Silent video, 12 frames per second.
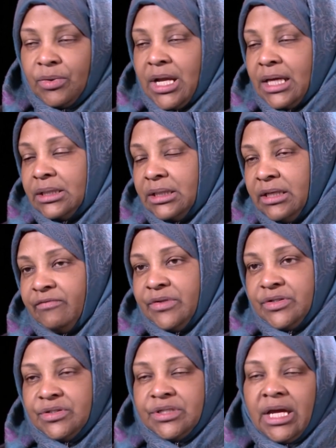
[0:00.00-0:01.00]
when I leave
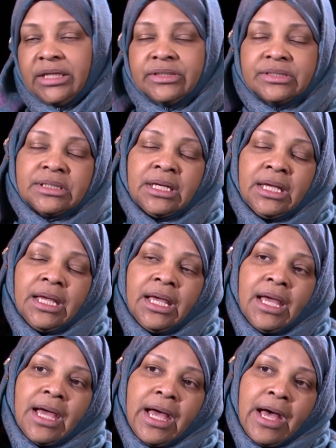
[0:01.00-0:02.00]
the States,
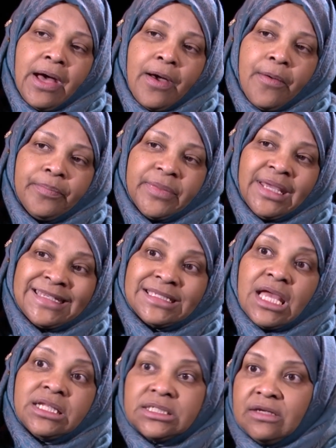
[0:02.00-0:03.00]

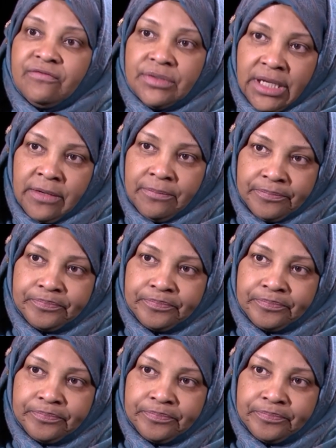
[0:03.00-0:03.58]
extensively.